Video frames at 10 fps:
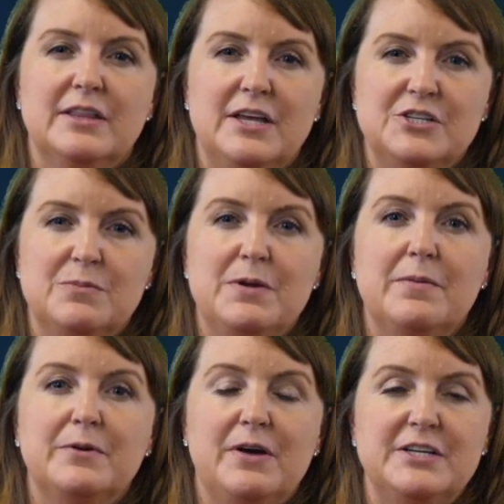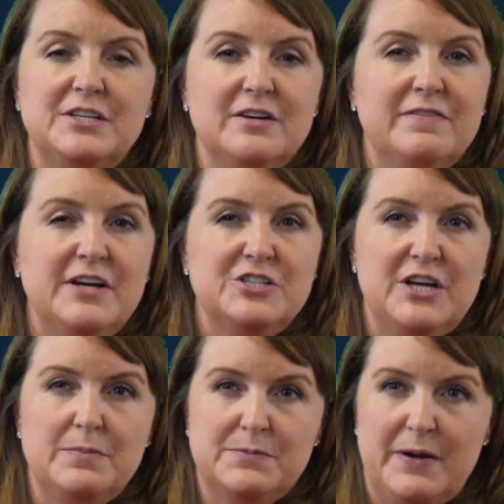they should be able to identify
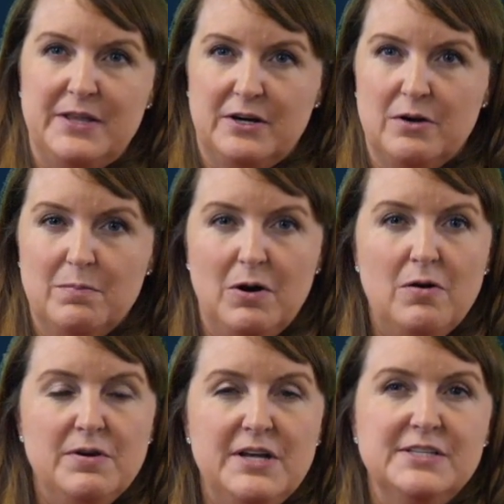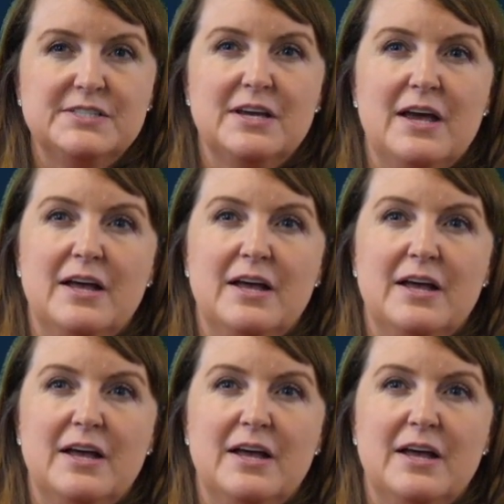shapes by their components.